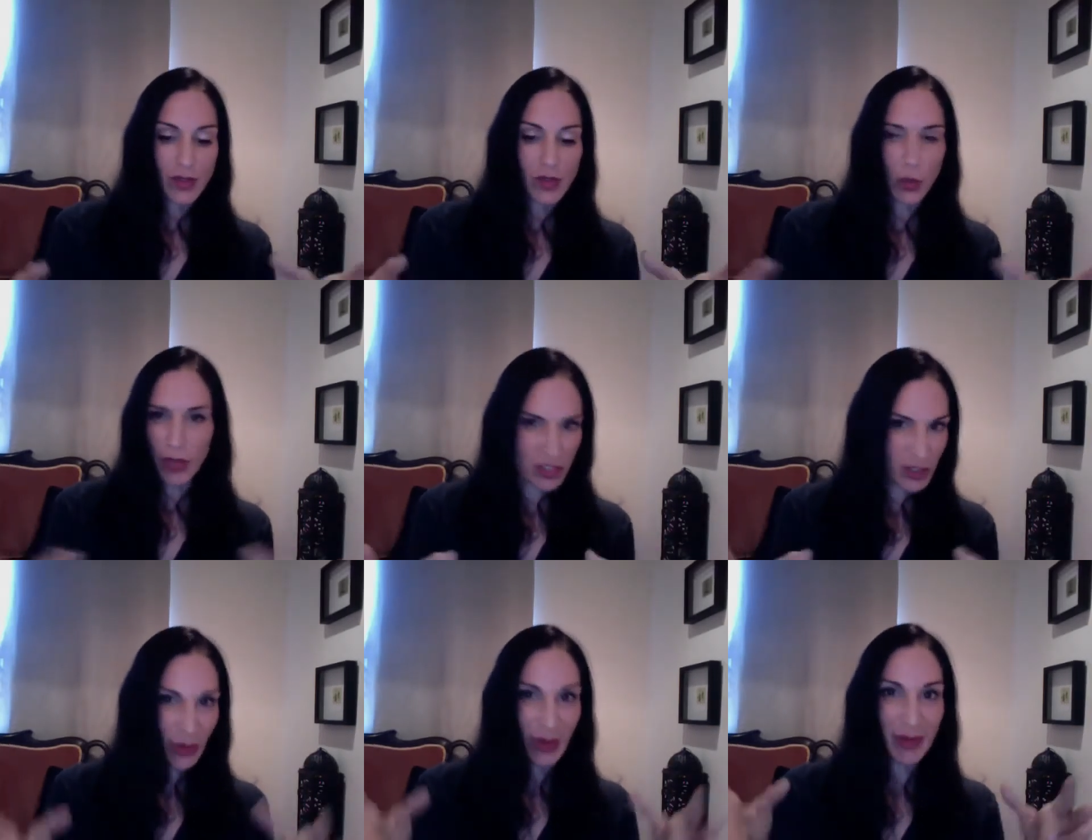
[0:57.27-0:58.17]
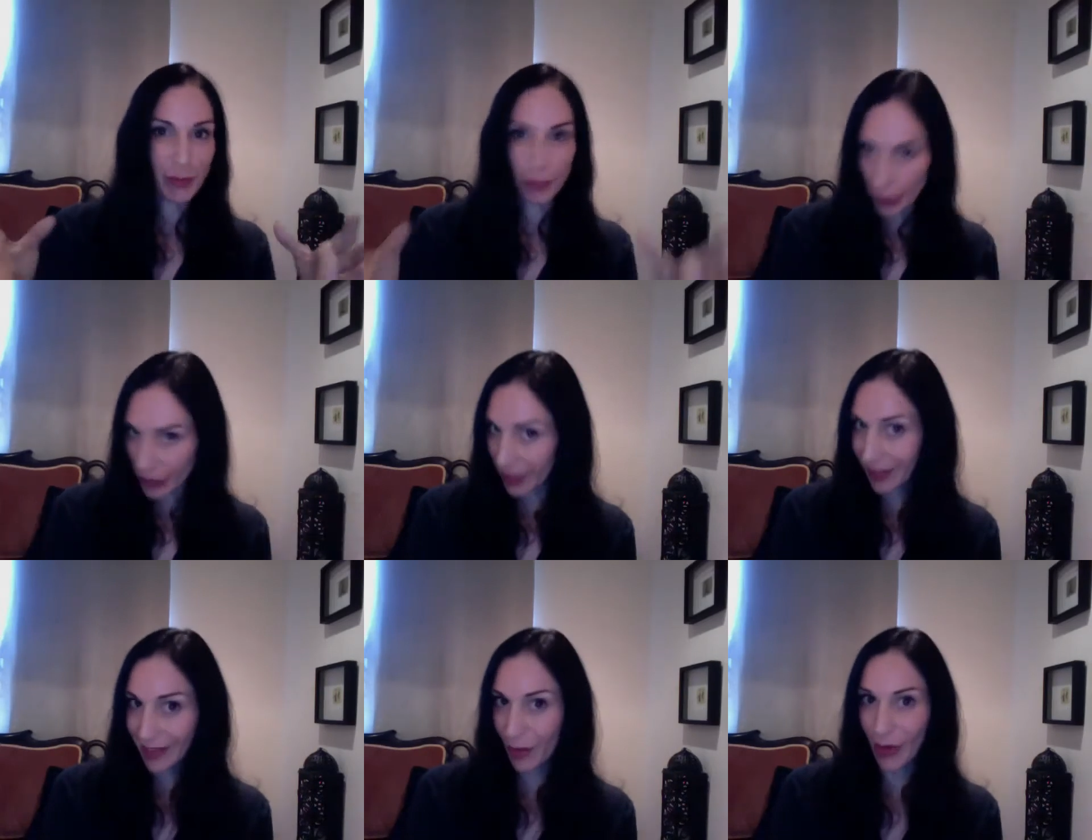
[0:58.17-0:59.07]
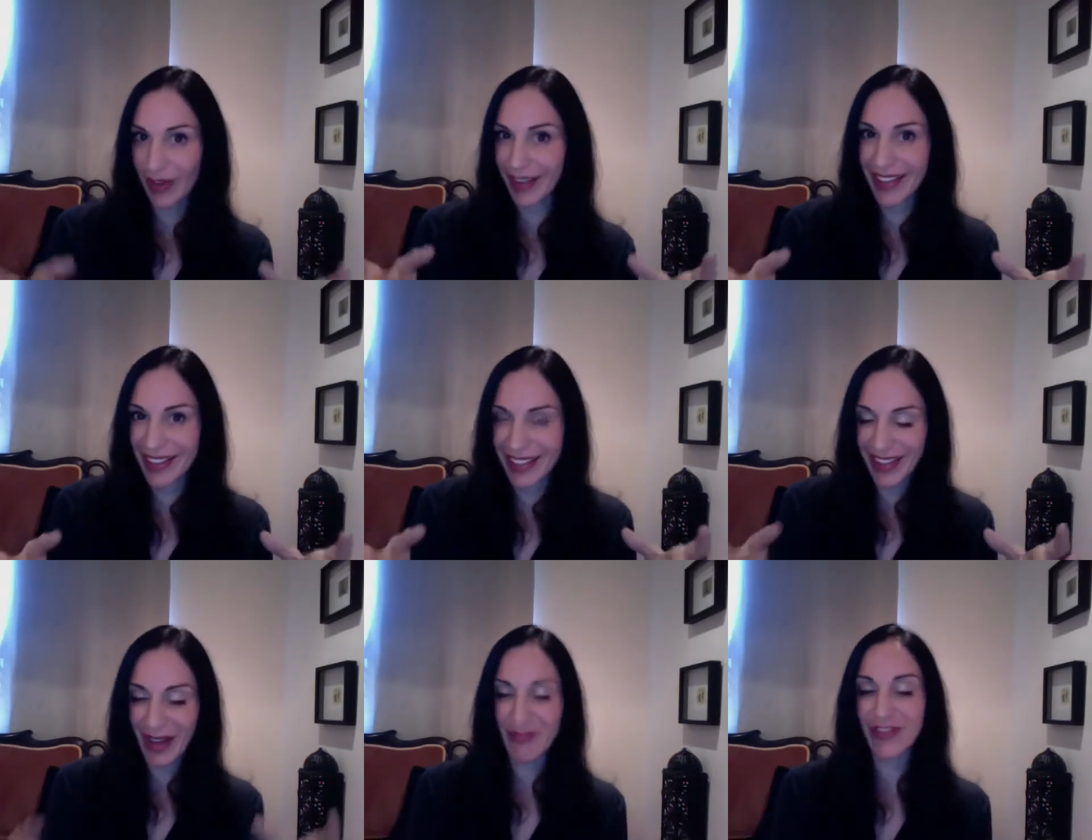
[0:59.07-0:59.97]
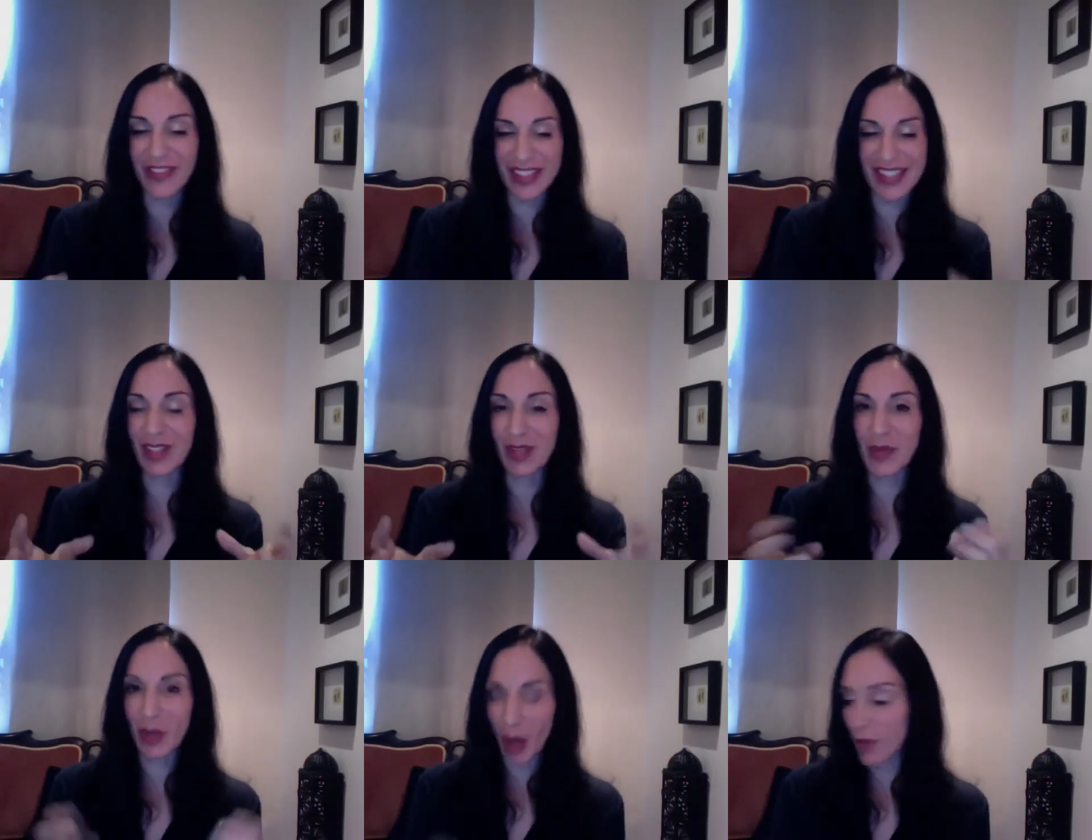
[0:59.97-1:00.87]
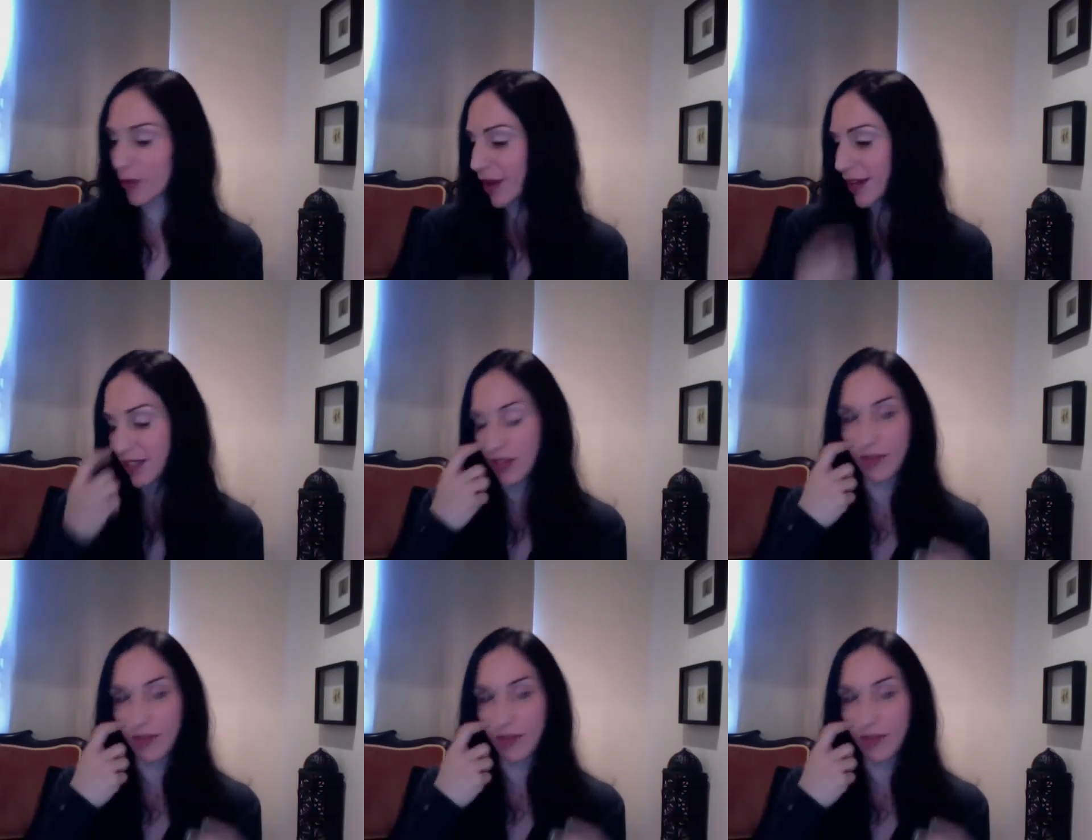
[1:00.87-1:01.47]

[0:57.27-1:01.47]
squished or broken, or comfort isn't going to be compromised.